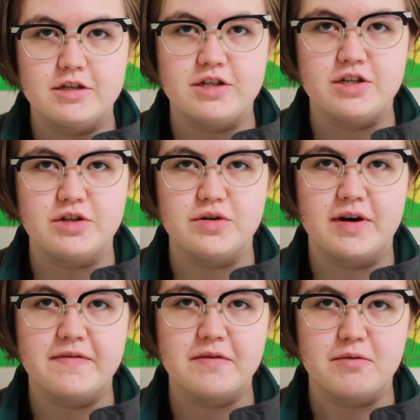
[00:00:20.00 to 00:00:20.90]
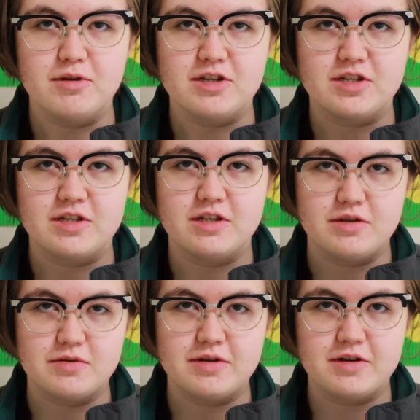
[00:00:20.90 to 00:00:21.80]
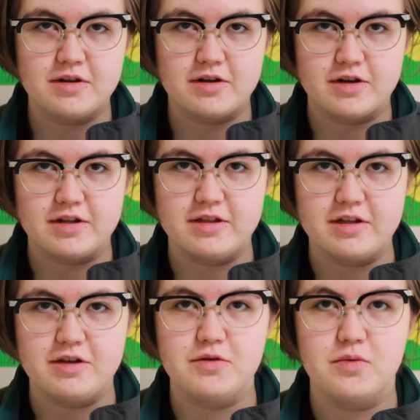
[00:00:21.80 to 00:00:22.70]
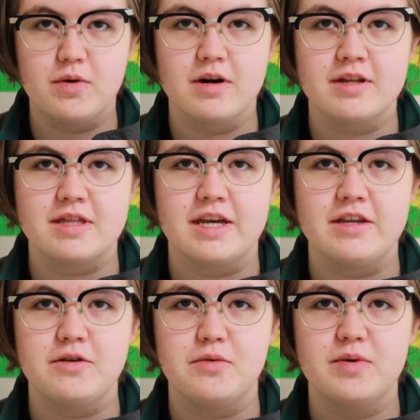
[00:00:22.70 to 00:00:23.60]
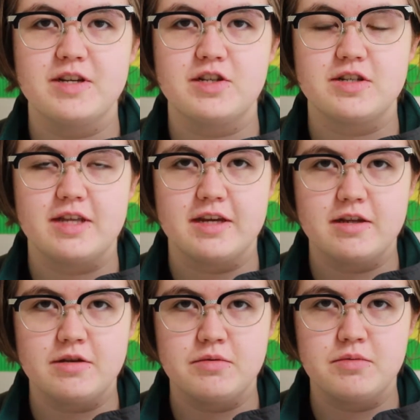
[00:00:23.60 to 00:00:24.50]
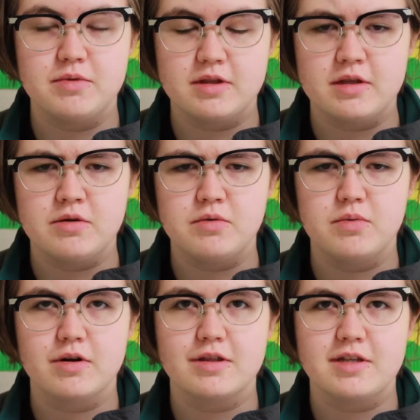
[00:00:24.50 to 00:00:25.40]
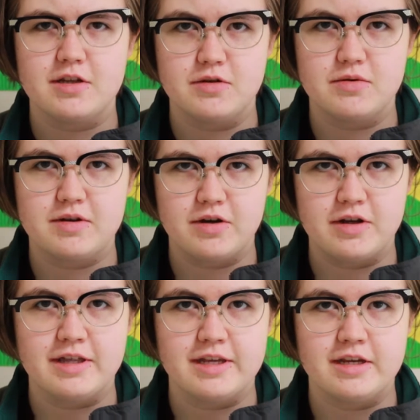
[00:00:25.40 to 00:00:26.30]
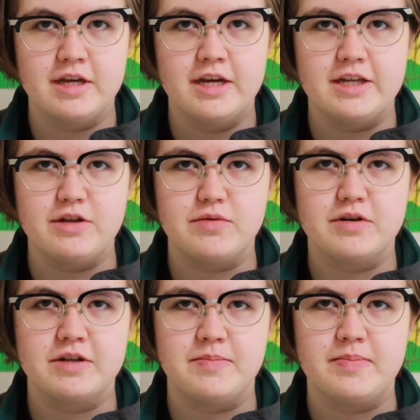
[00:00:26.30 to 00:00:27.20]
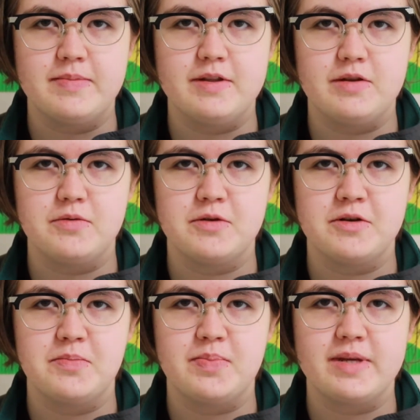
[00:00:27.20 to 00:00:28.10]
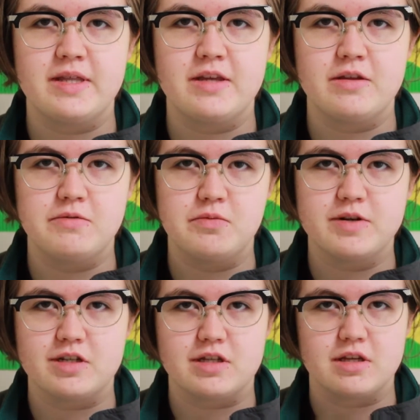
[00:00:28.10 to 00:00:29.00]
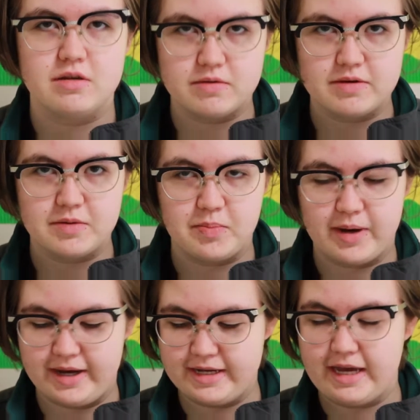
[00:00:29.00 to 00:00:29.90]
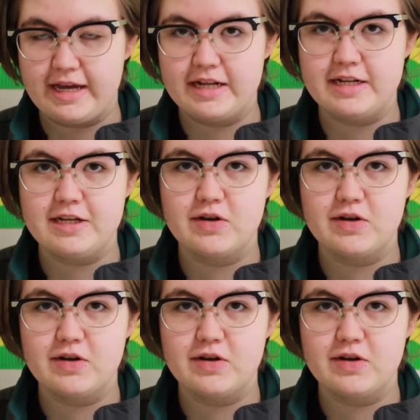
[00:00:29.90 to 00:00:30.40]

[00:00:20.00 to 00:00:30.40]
Do you ever wish that you could, that you were, that you wish that you were, that you could, you could be, that you wish that you could buy a candy